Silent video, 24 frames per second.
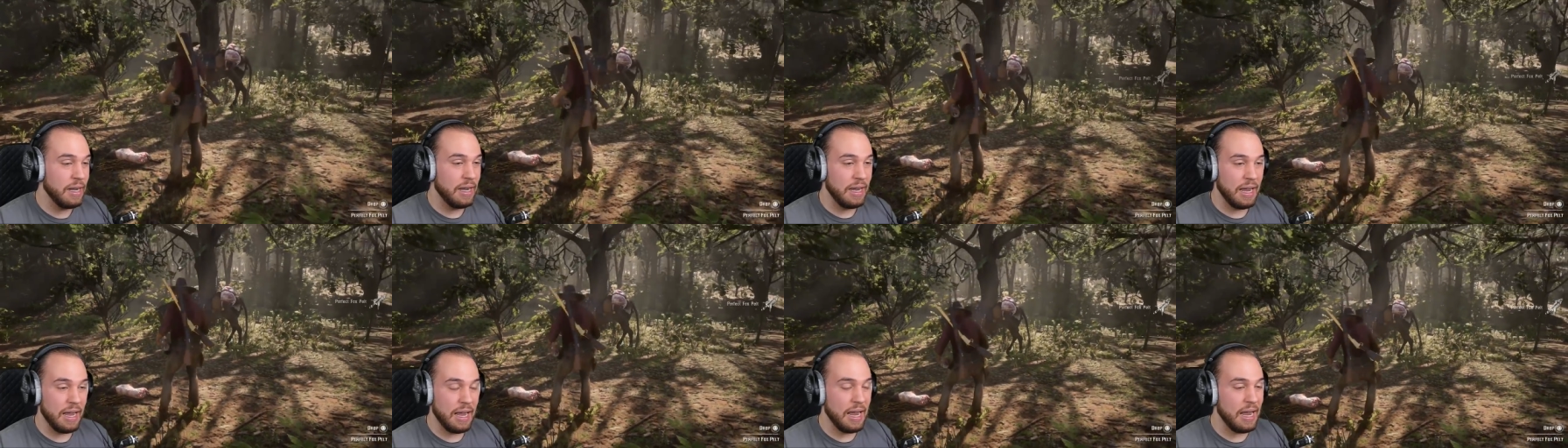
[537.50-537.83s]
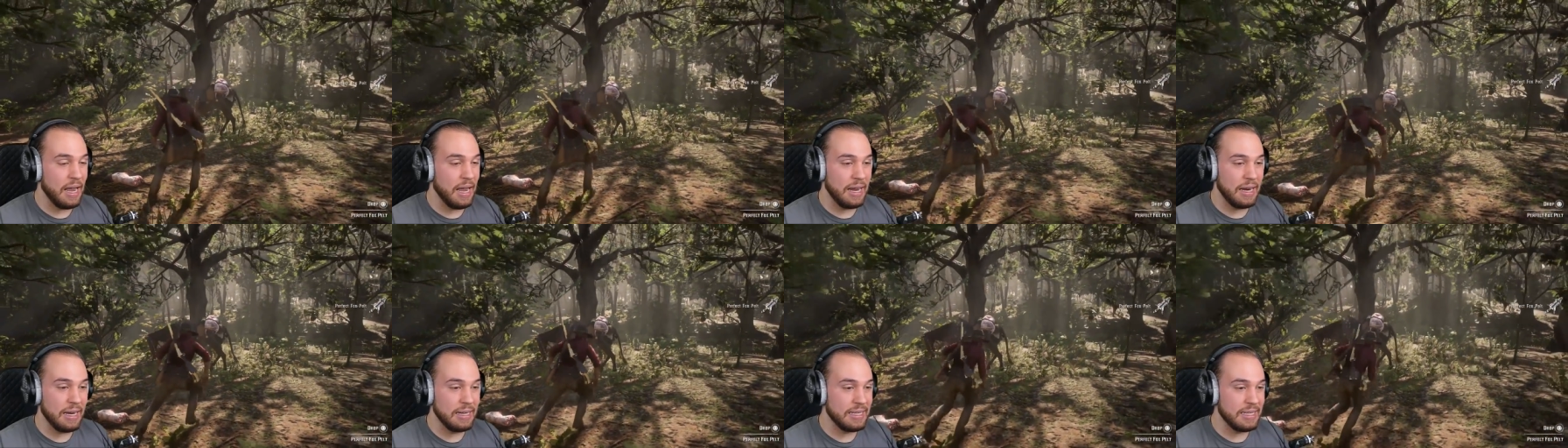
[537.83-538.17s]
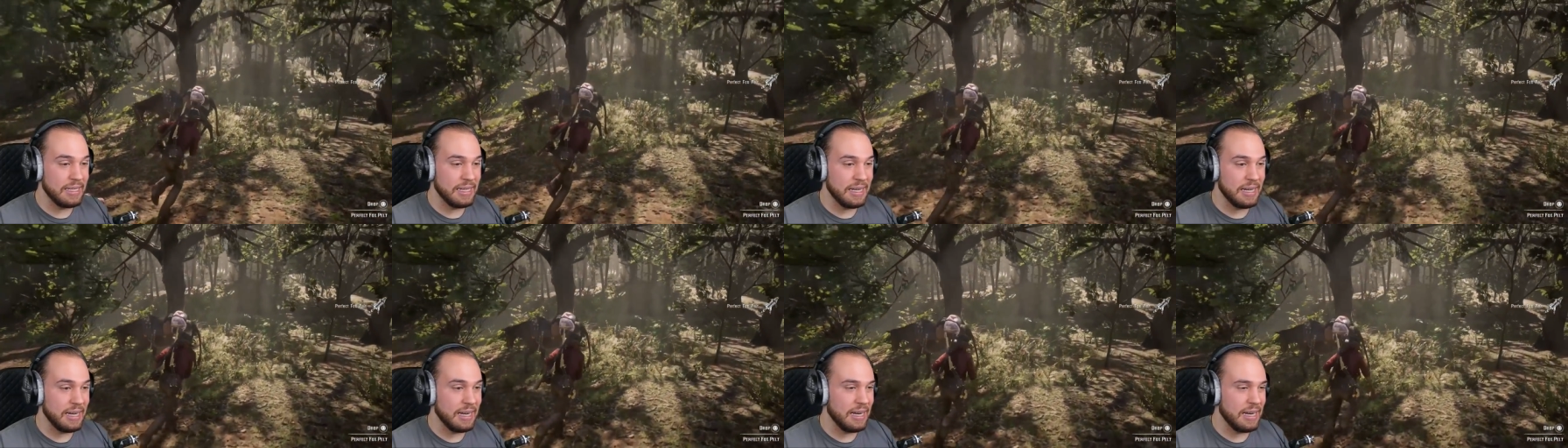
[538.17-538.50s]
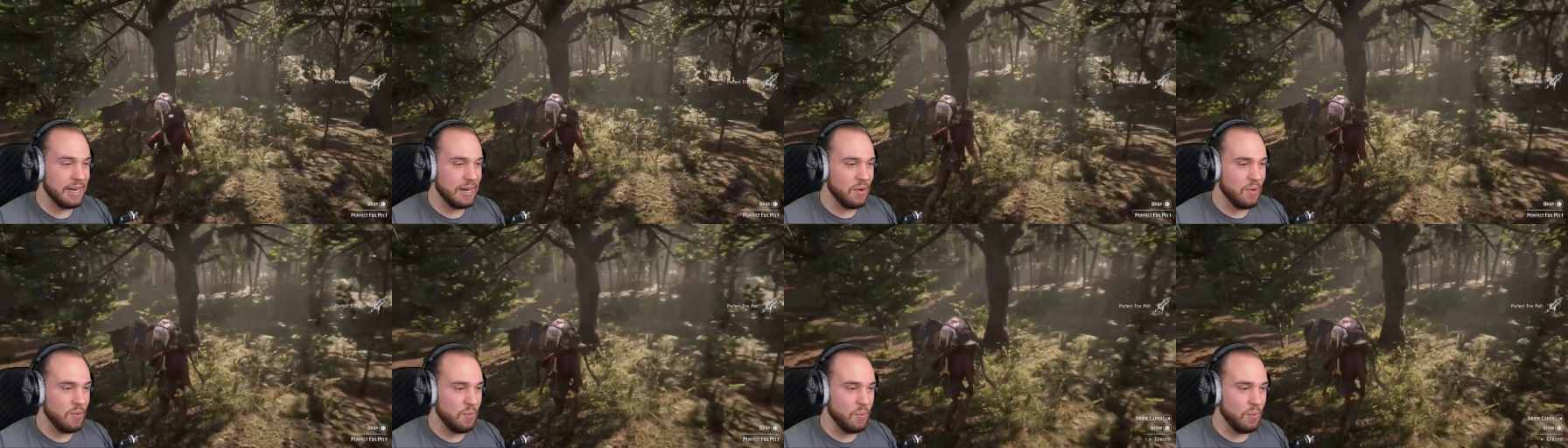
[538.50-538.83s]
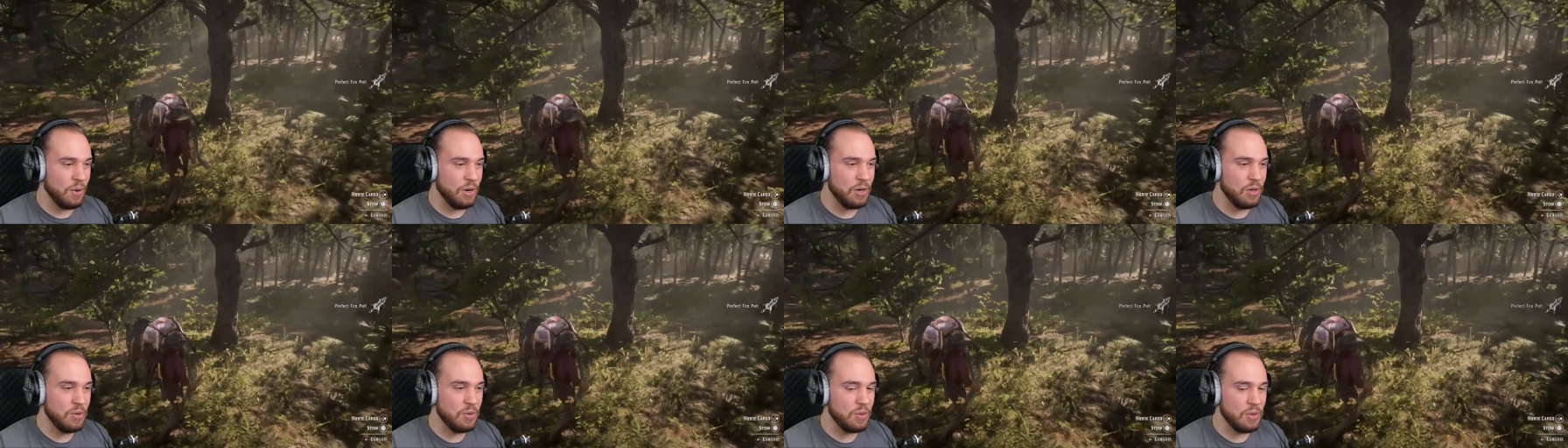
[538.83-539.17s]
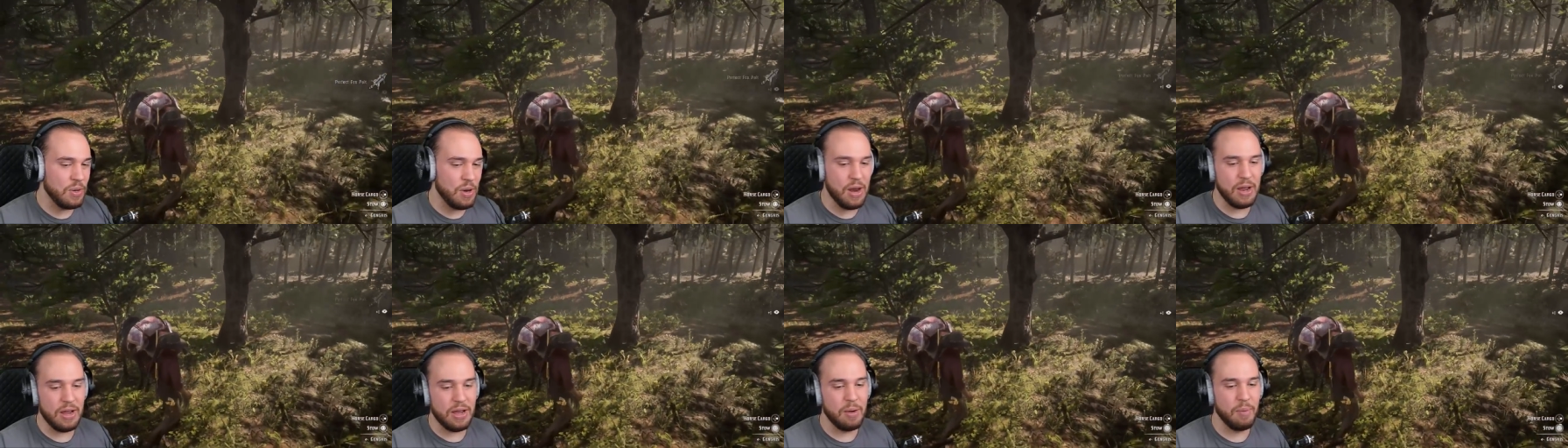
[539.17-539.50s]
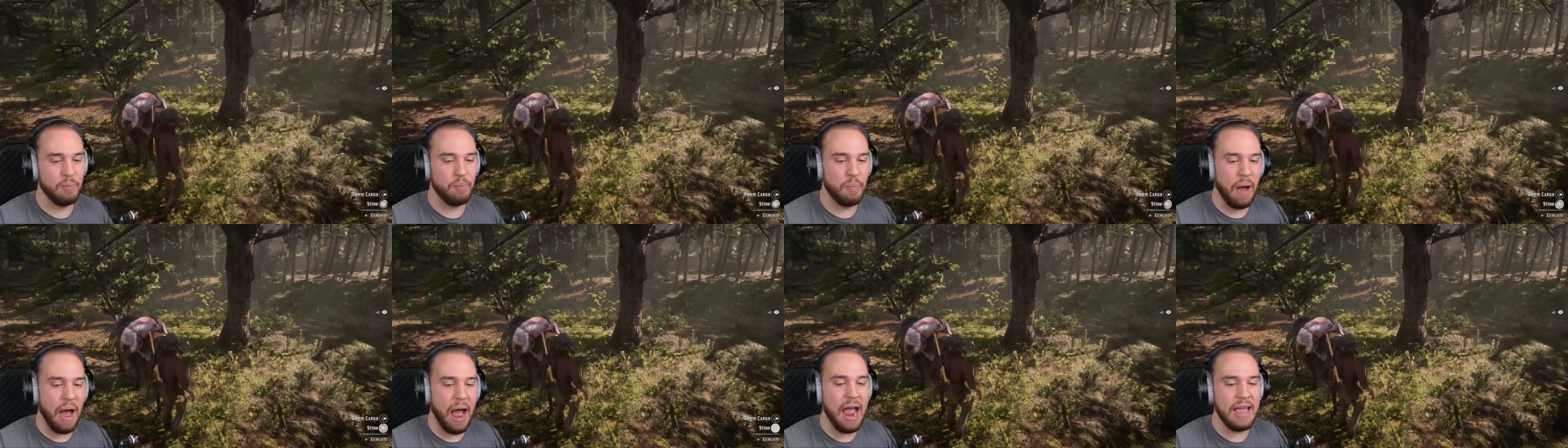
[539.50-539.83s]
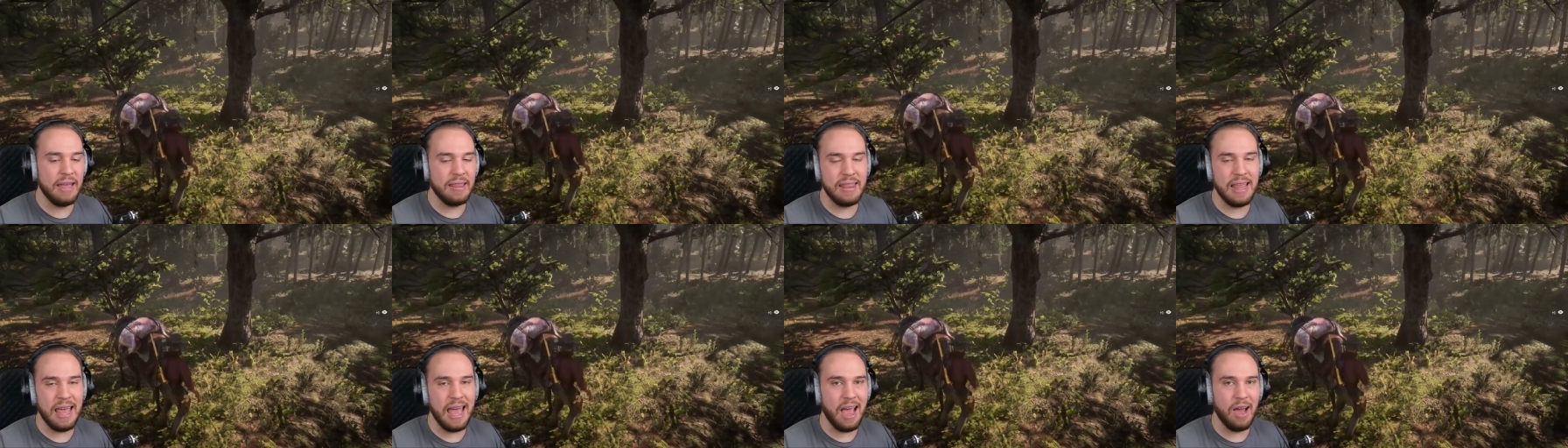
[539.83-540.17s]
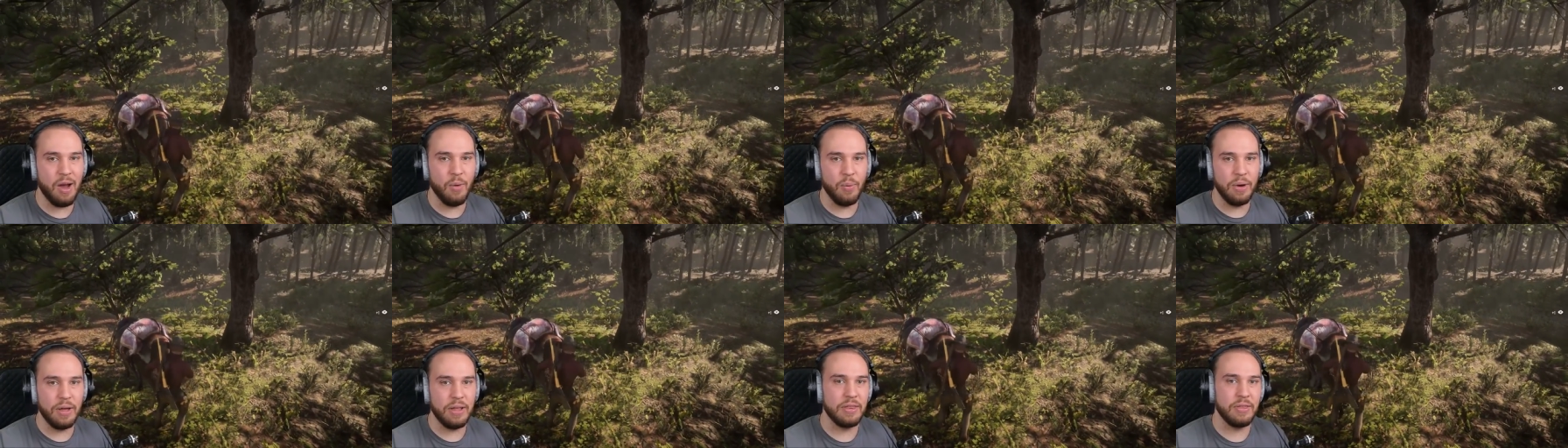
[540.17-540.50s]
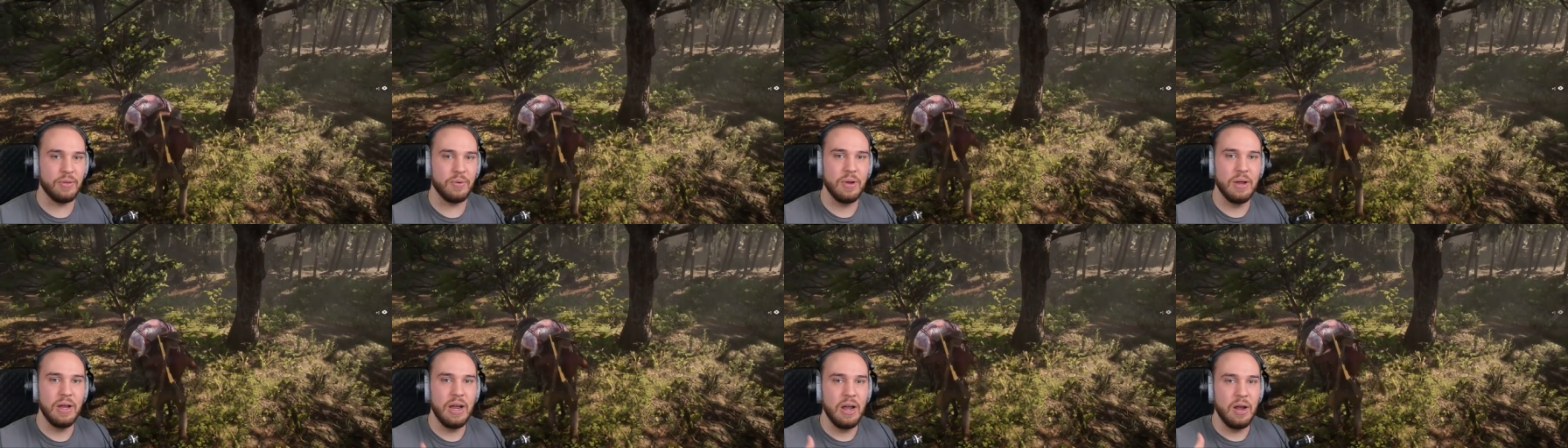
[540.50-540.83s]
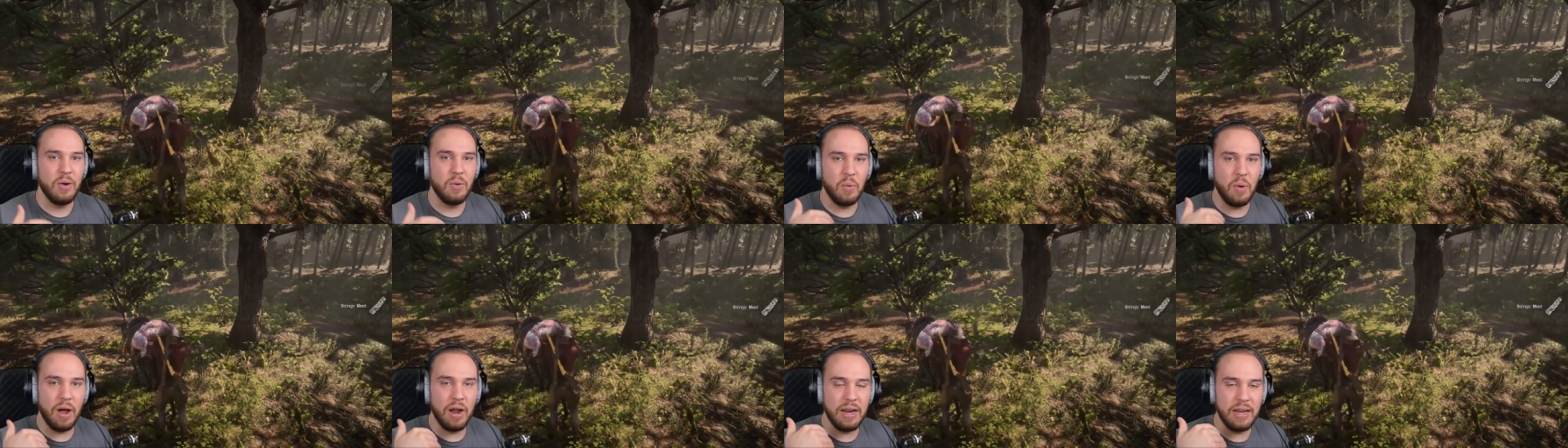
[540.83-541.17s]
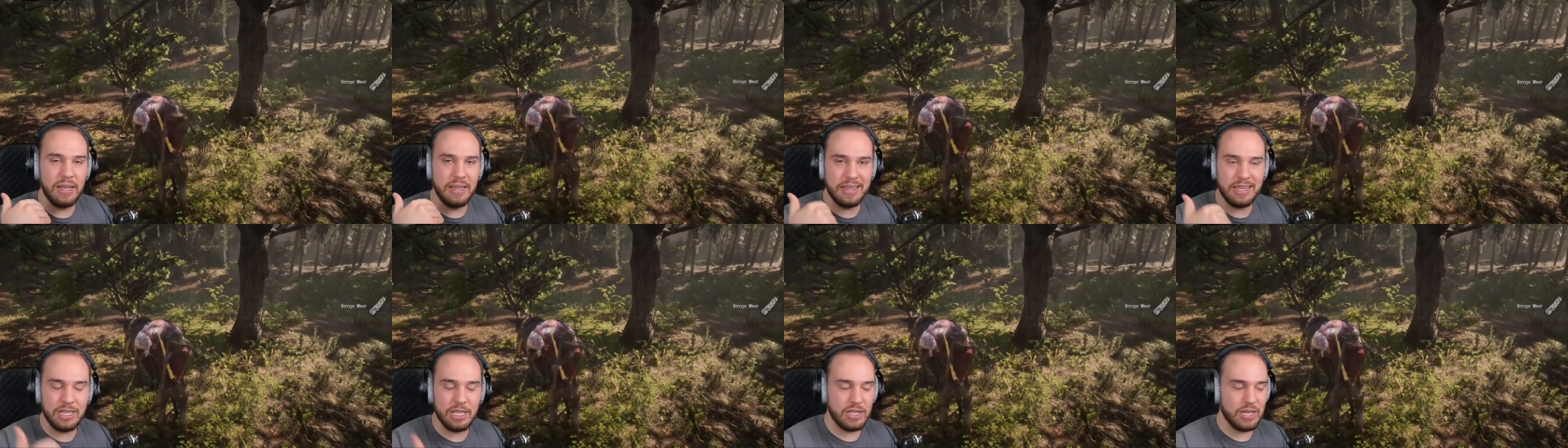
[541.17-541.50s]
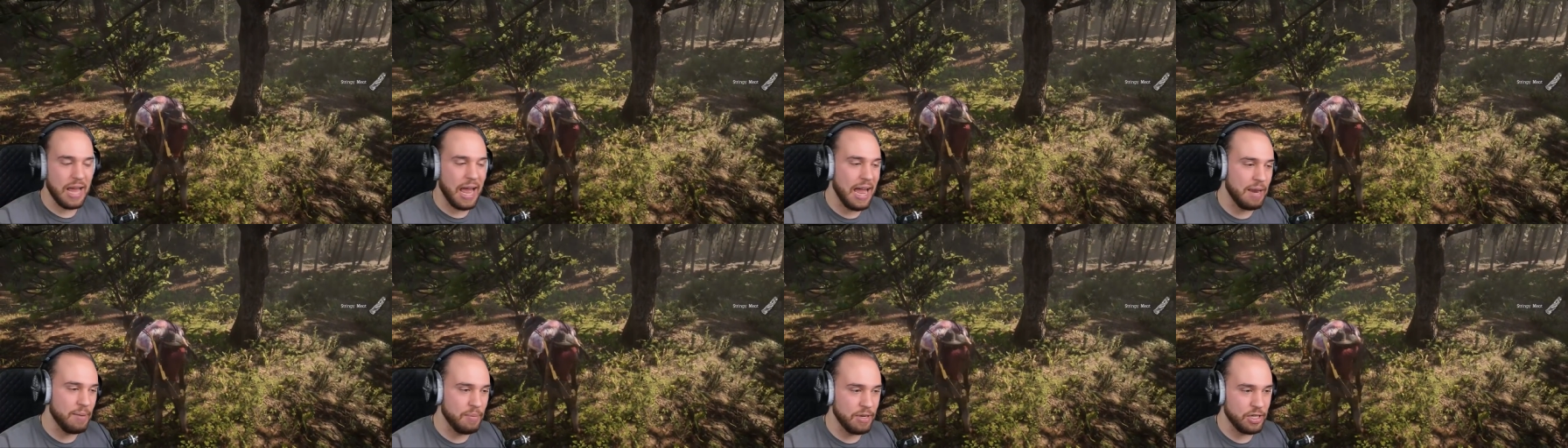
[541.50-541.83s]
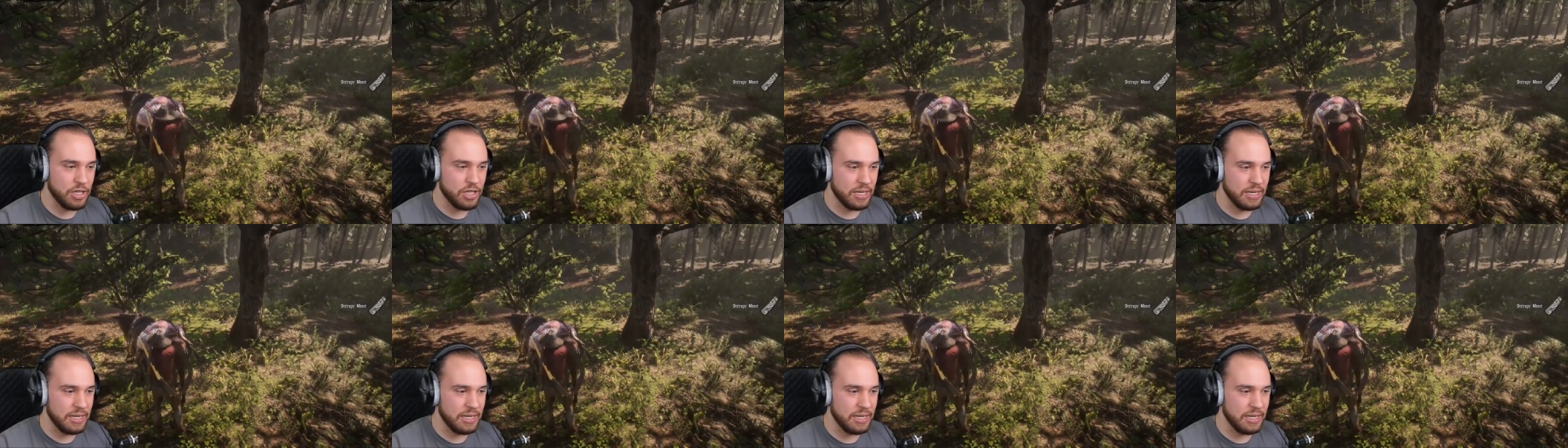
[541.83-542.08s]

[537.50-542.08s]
And when you combine that with running the side mission